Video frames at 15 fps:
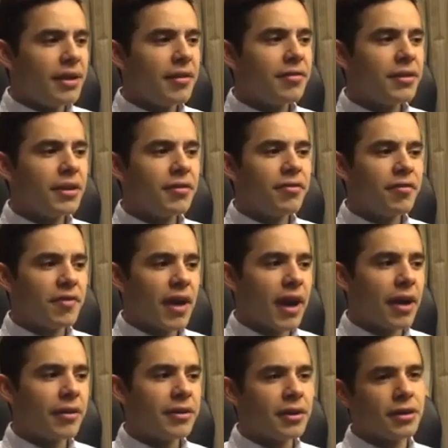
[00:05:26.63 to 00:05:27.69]
I definitely
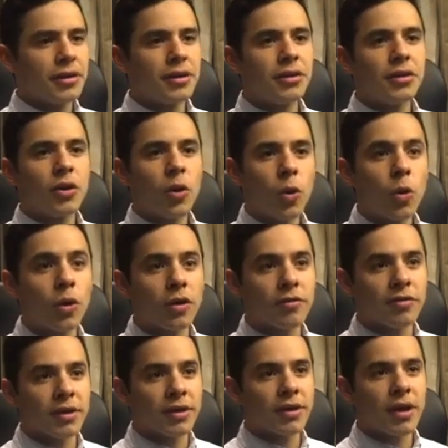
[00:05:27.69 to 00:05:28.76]
found a good core
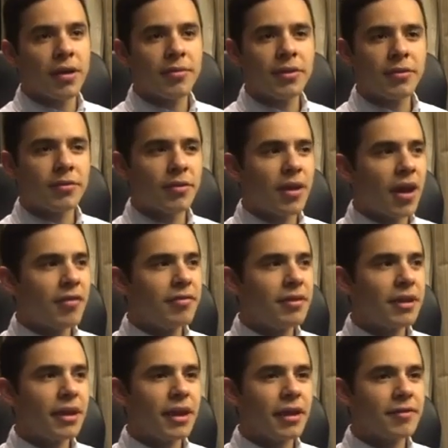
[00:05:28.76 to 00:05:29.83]
of it. I mean, I
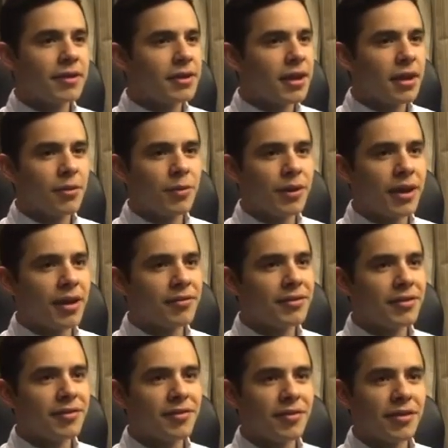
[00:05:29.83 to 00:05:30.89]
feel like every day we
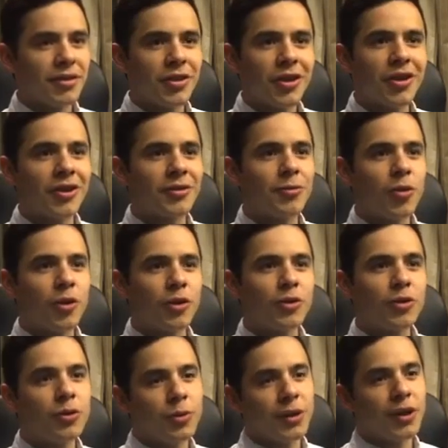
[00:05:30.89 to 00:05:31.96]
have to learn more
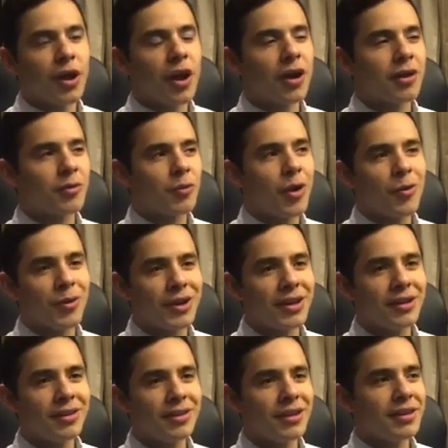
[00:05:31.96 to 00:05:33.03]
who we are and what we
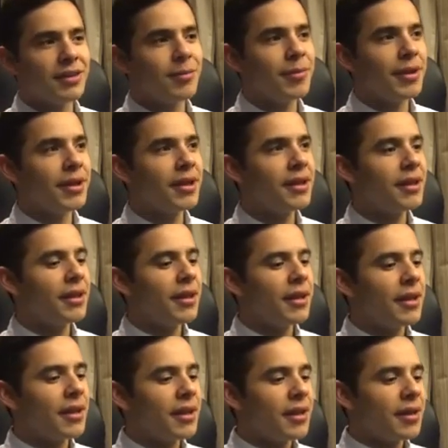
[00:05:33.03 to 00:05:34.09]
need to be.
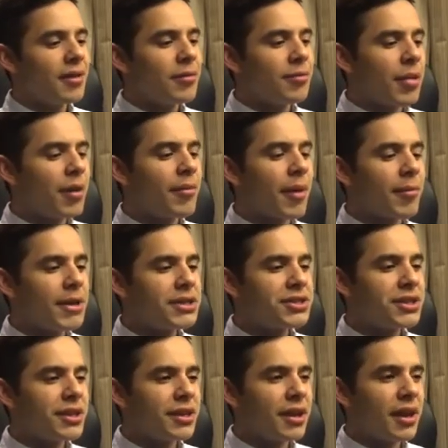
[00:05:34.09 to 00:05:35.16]
On my
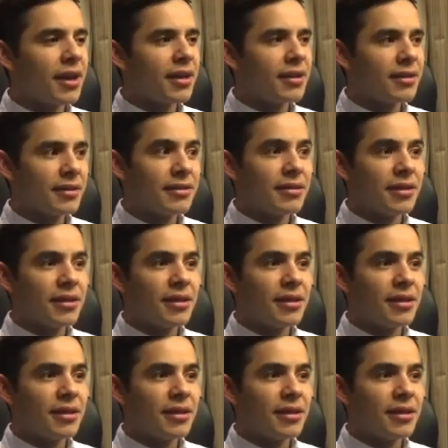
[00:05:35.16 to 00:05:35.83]
mission, I